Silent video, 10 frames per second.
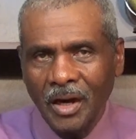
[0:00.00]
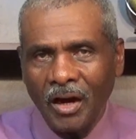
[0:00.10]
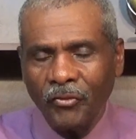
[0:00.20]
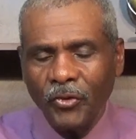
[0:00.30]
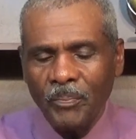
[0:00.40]

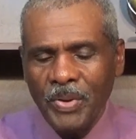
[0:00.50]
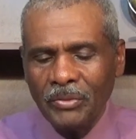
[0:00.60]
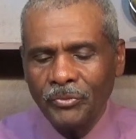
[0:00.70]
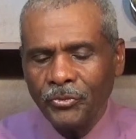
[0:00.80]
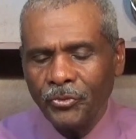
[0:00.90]
A
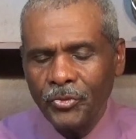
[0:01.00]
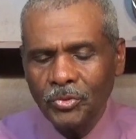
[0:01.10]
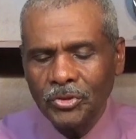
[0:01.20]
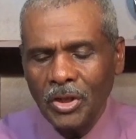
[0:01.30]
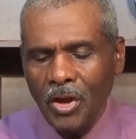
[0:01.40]
forbidden
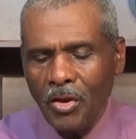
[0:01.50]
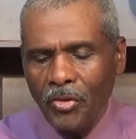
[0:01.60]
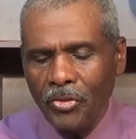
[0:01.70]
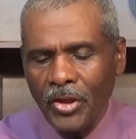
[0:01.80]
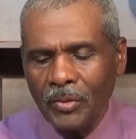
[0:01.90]
fruit
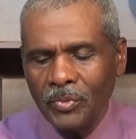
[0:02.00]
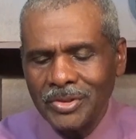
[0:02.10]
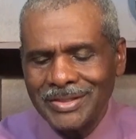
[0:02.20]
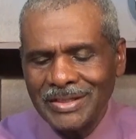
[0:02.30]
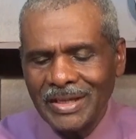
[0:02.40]
that
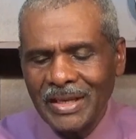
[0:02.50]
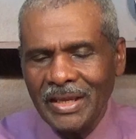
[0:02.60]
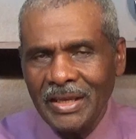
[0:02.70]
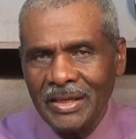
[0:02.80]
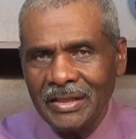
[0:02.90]
was
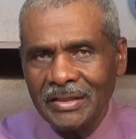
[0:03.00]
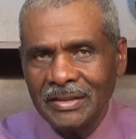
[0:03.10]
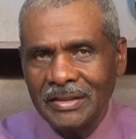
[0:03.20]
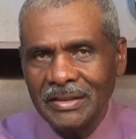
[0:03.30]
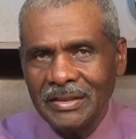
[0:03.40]
eaten